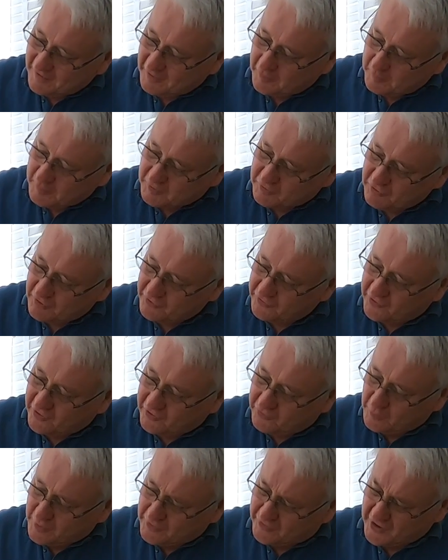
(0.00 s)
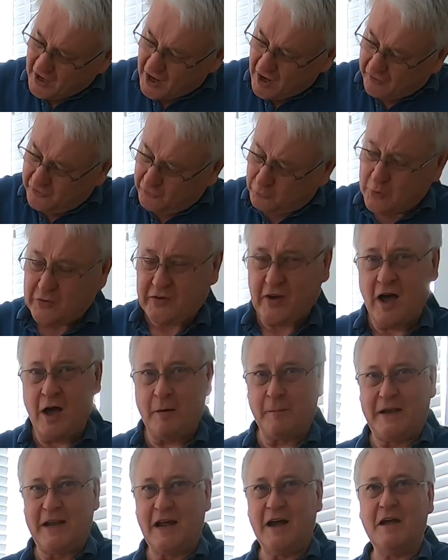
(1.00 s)
I've got my trusty Swiss
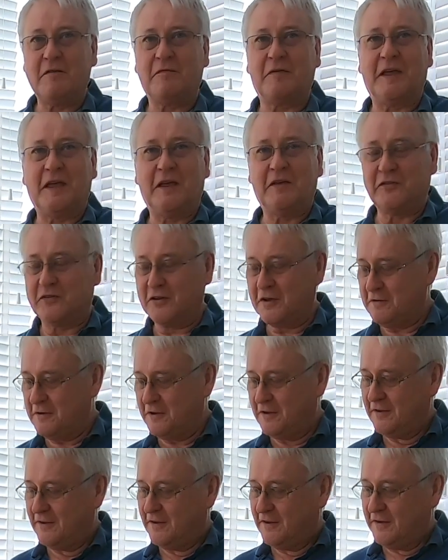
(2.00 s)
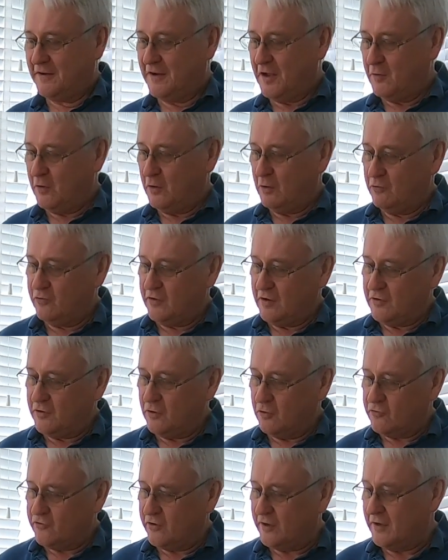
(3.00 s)
Army knife here, so no using
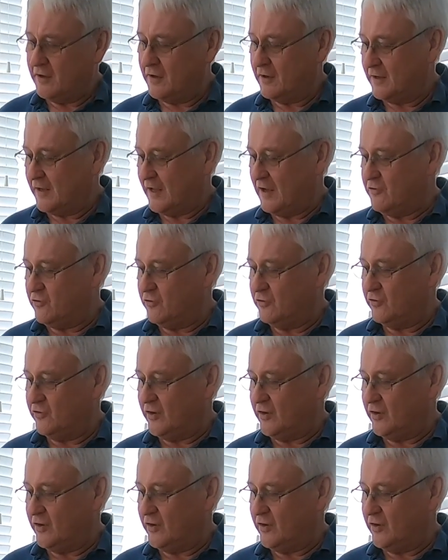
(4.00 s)
dodgy kitchen